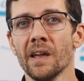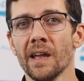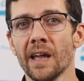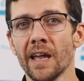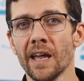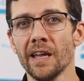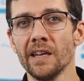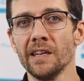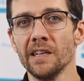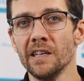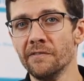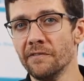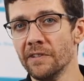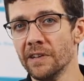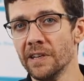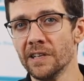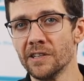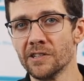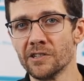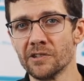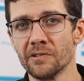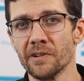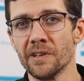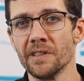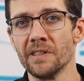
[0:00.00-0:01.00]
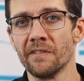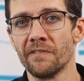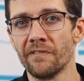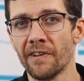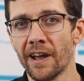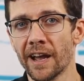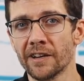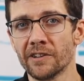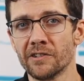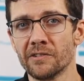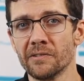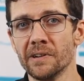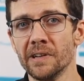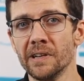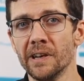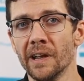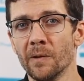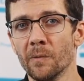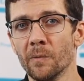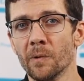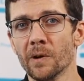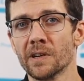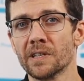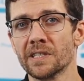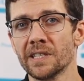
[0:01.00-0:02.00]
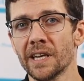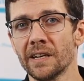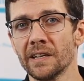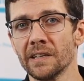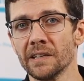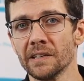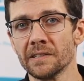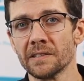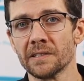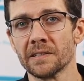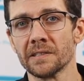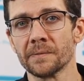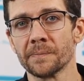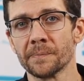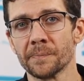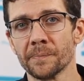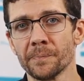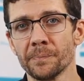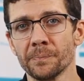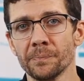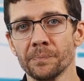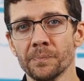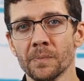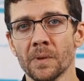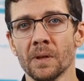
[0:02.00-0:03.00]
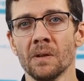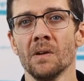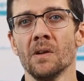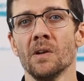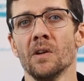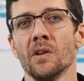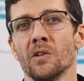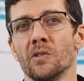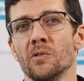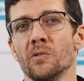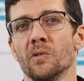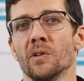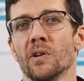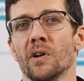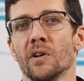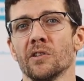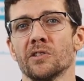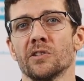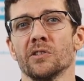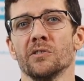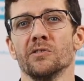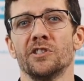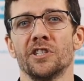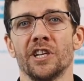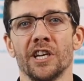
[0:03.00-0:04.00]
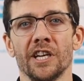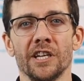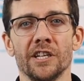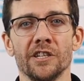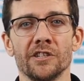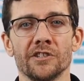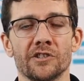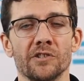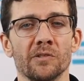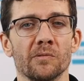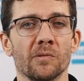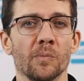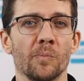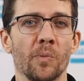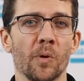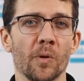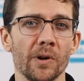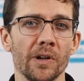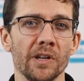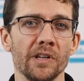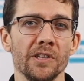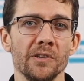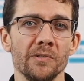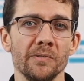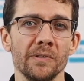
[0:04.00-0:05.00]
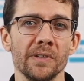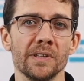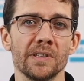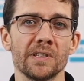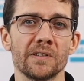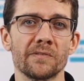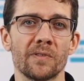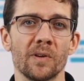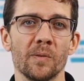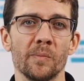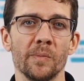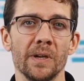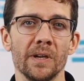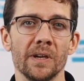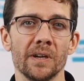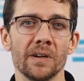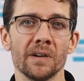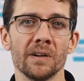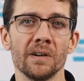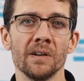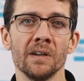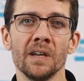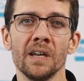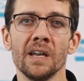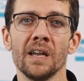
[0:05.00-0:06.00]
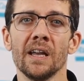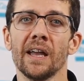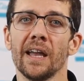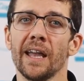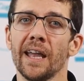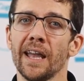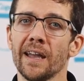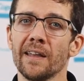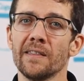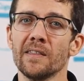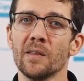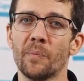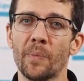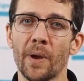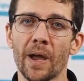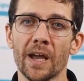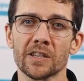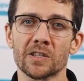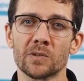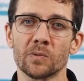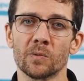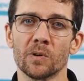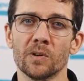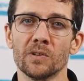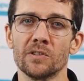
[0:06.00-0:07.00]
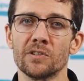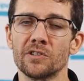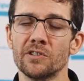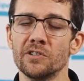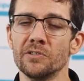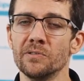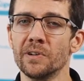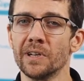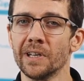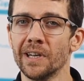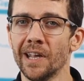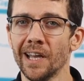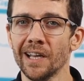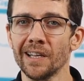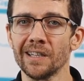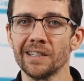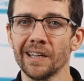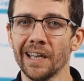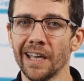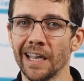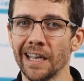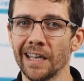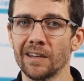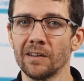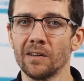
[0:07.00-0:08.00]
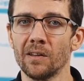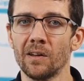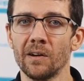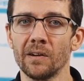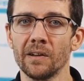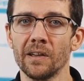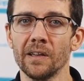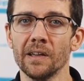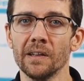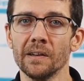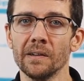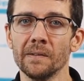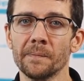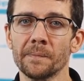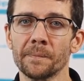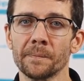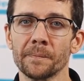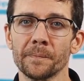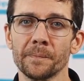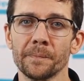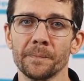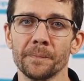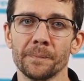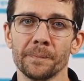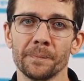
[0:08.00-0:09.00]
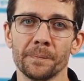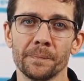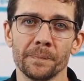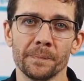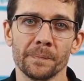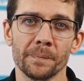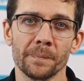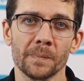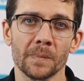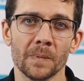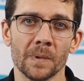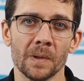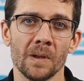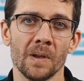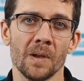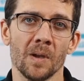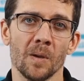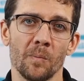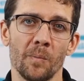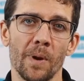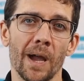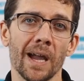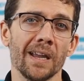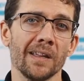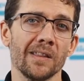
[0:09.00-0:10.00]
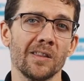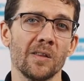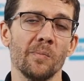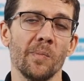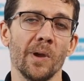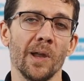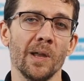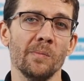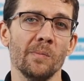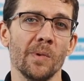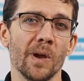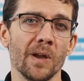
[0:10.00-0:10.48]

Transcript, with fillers: and even enter in the factory network settings. You can also change the reporting units from here and the passwords to connect and log in. Back at the main